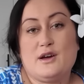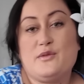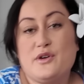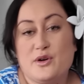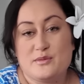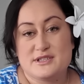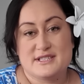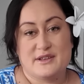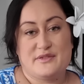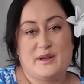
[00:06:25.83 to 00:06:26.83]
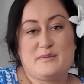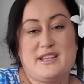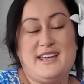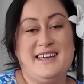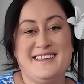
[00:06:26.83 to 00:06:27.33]
We're almost there,
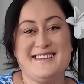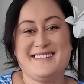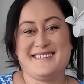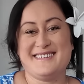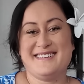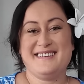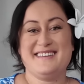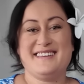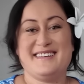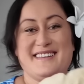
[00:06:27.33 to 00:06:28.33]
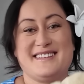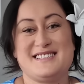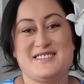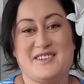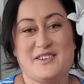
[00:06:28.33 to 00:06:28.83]
family.
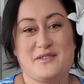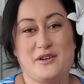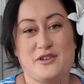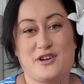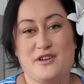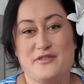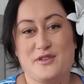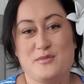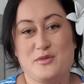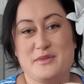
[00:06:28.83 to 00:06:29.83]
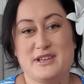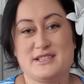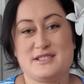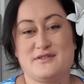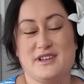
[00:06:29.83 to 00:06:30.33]
So we've only got a few more
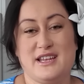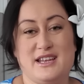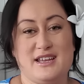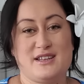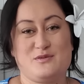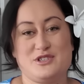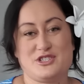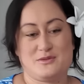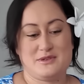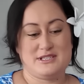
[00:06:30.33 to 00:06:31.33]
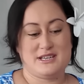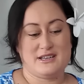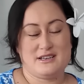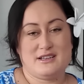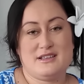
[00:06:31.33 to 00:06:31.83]
minutes of kneading and we should be
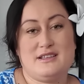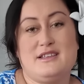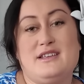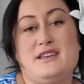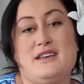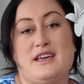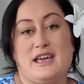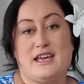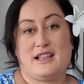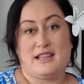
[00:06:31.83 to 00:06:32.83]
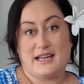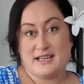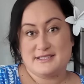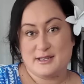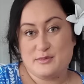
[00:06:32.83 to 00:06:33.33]
done. Like I
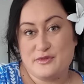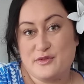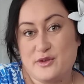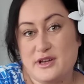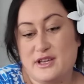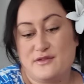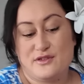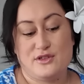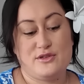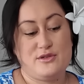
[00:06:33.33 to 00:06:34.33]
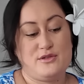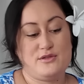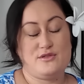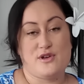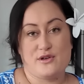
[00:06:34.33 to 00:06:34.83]
said before, if you
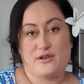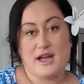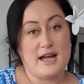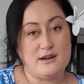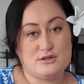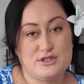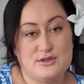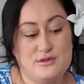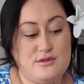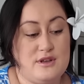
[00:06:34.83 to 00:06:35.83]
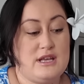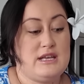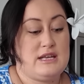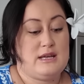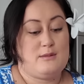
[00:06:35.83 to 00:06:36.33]
know how to
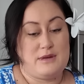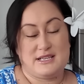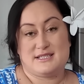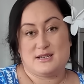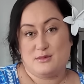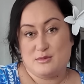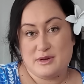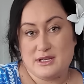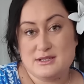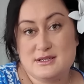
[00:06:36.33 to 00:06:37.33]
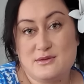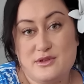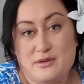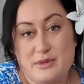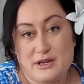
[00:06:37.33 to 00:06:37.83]
make cinnamon buns or
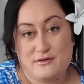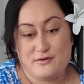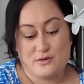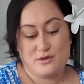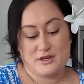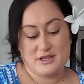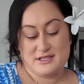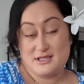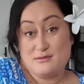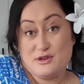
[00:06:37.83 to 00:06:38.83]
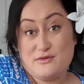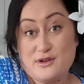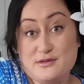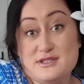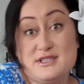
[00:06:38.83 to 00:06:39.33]
the bun for cinnamon
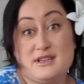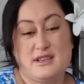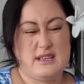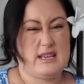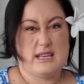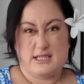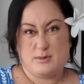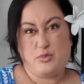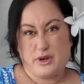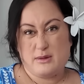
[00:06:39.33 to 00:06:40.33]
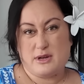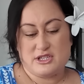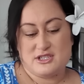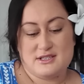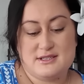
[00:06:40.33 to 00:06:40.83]
rolls, it's pretty
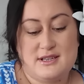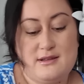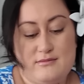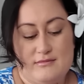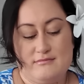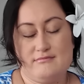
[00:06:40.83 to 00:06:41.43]
much the same